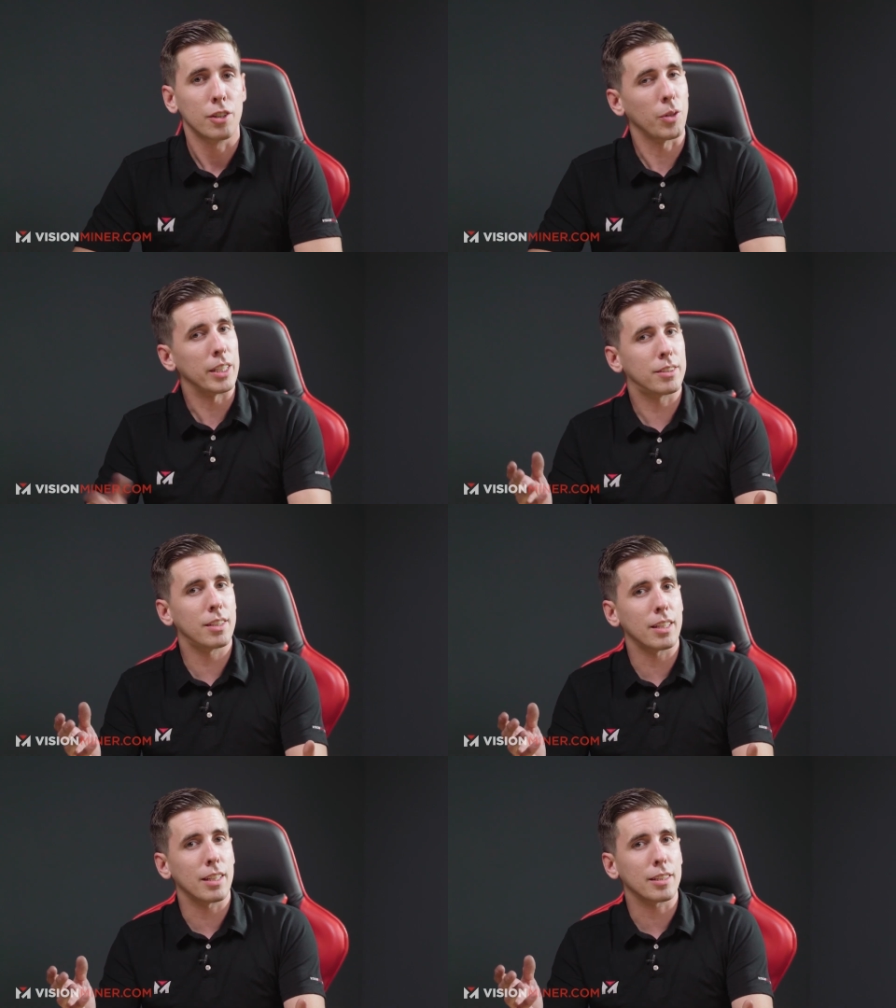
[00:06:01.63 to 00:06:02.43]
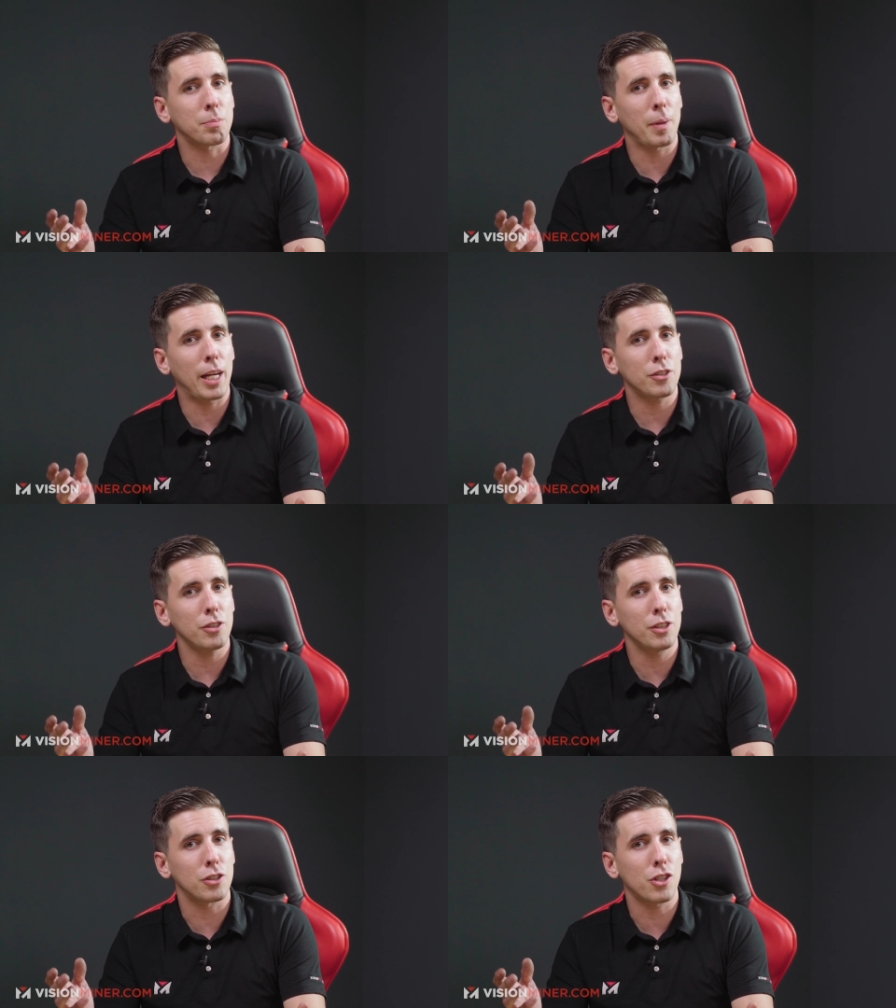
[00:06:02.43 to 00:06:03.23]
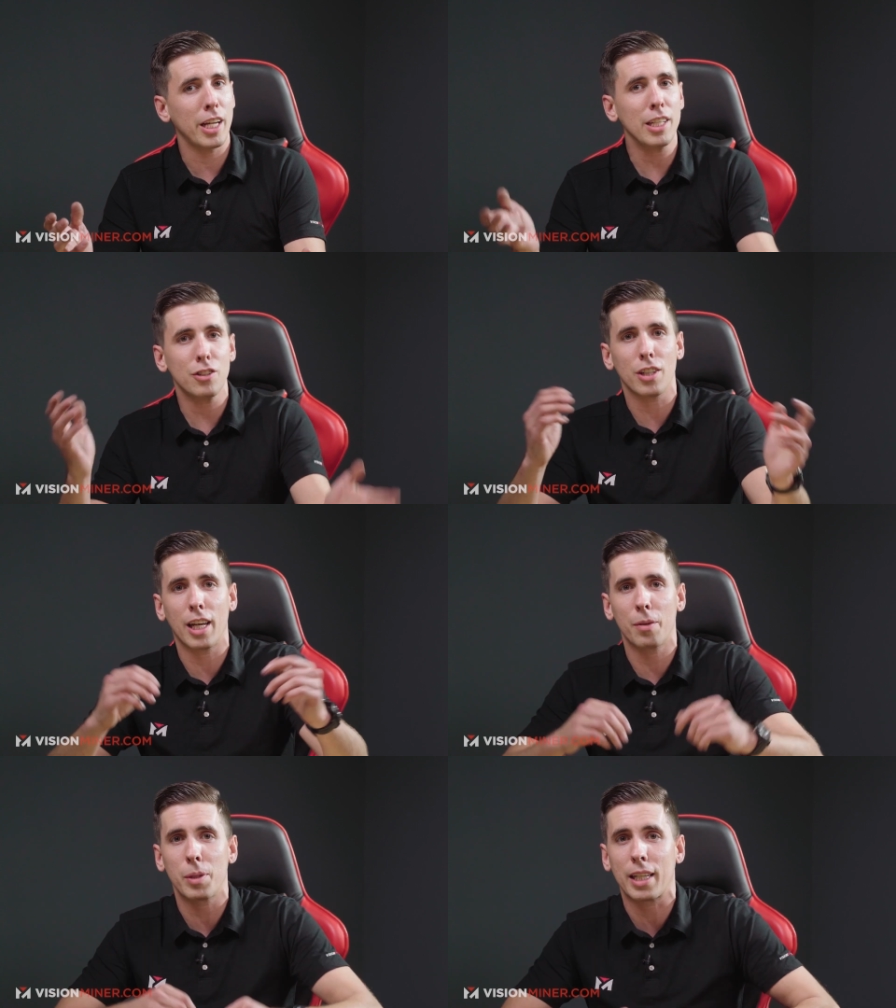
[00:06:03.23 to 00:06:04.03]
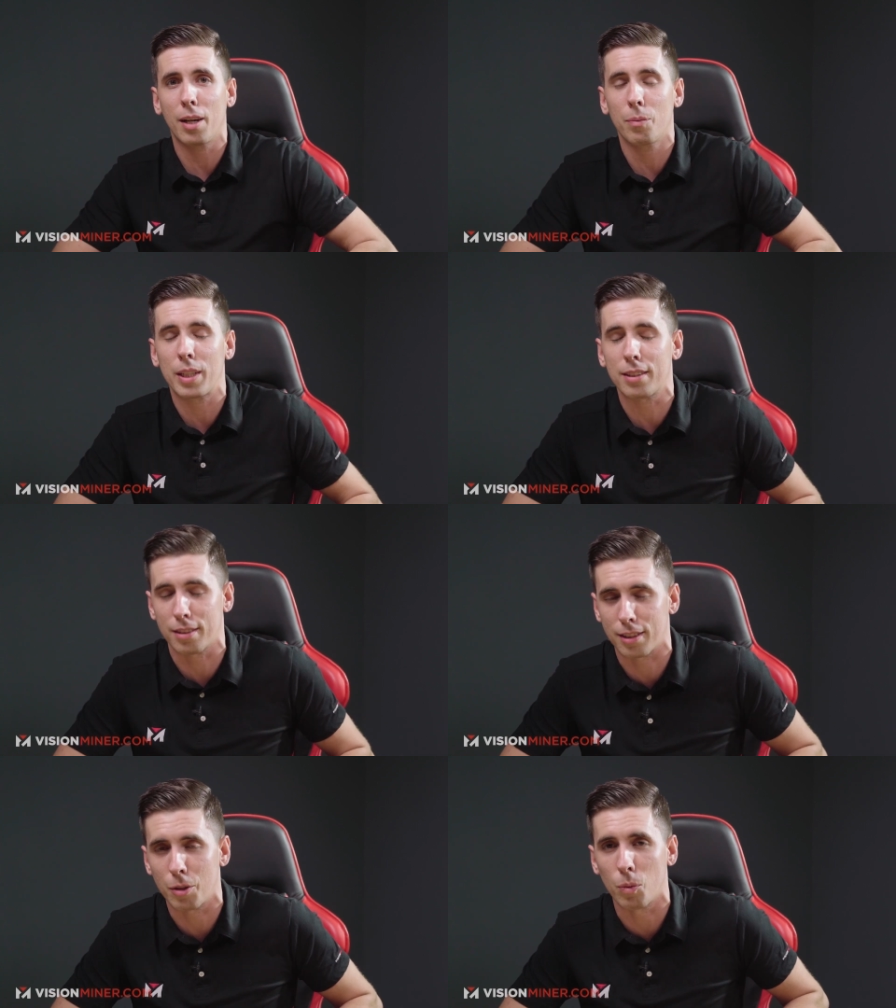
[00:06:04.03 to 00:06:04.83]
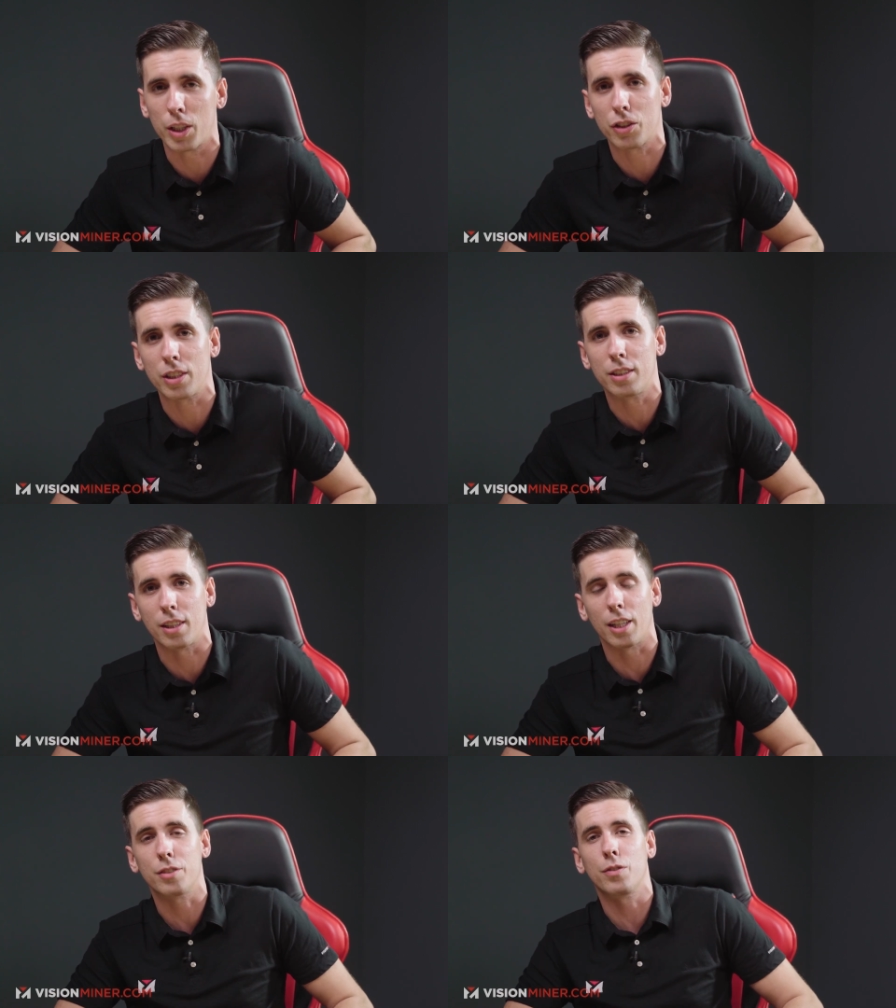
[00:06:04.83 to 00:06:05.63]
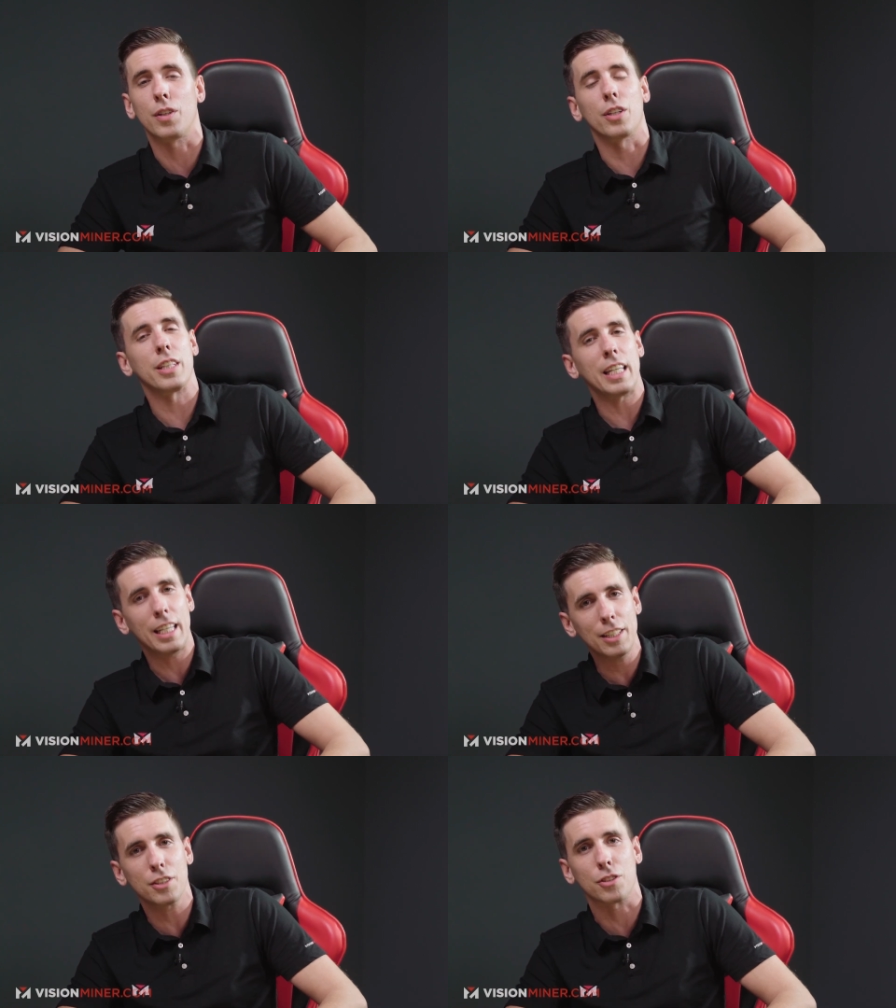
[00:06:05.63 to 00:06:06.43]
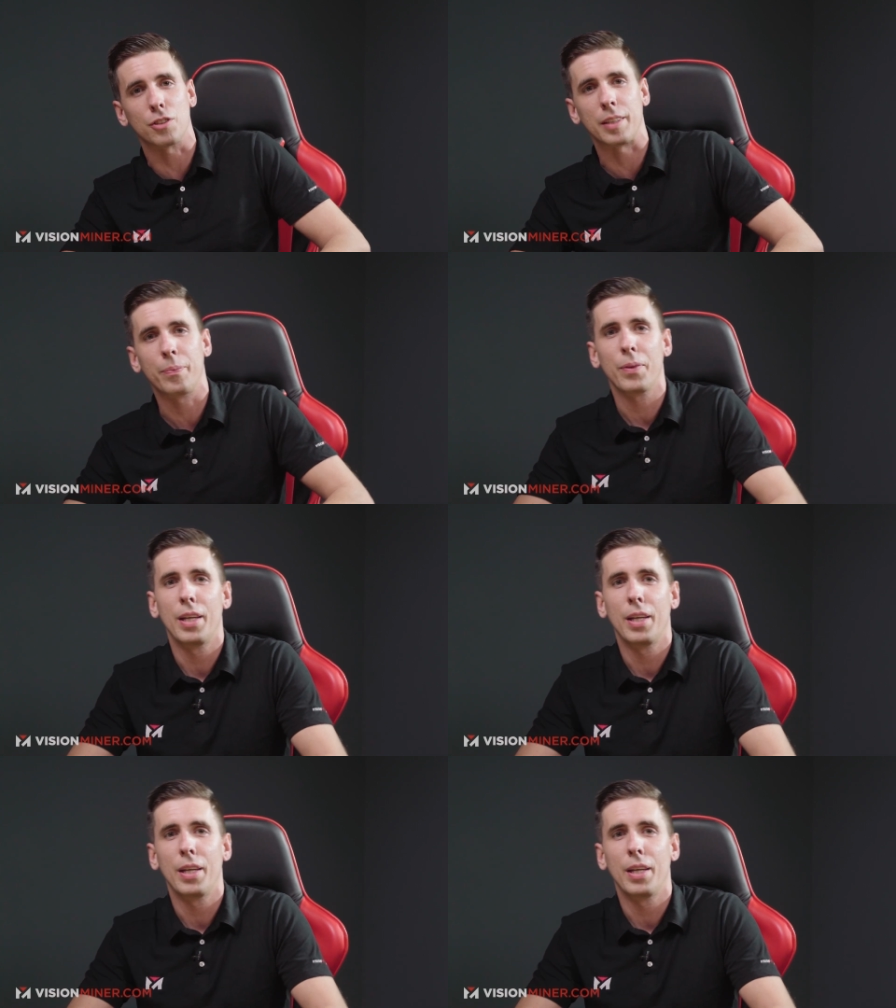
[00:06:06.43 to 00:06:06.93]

Great to see the expansion and change, and we can't wait to see what she does for the industry.